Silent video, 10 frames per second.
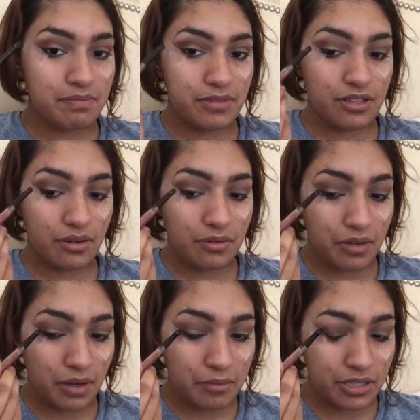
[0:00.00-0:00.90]
So
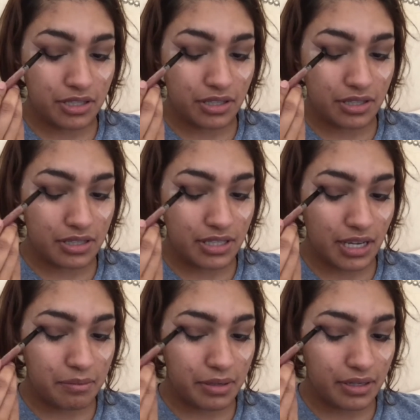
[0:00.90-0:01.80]
I'm just going to
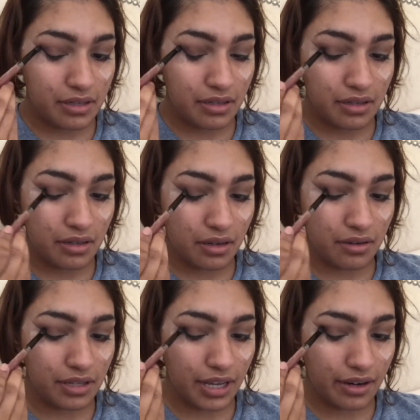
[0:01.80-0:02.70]
stamp it on
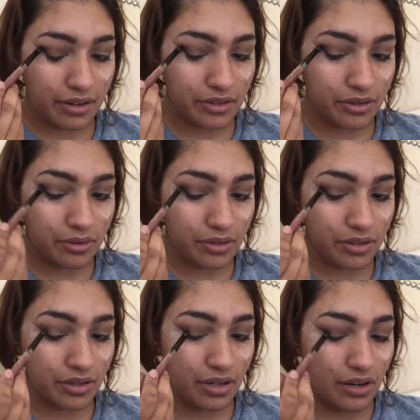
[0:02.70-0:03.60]
the outer corner,
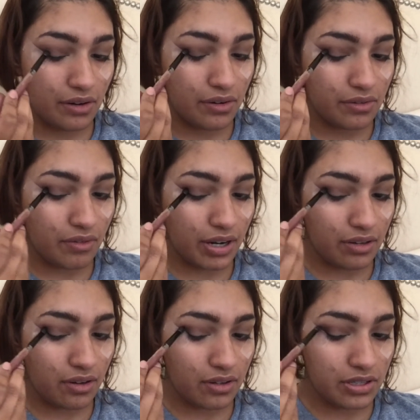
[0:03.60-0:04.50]
right
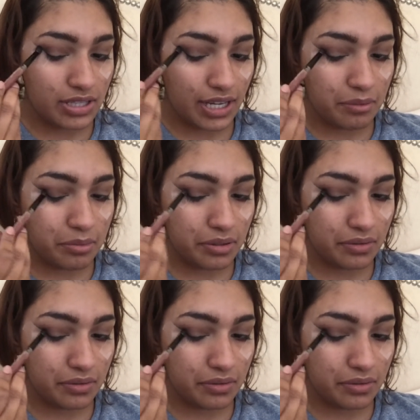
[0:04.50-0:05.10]
along the tape.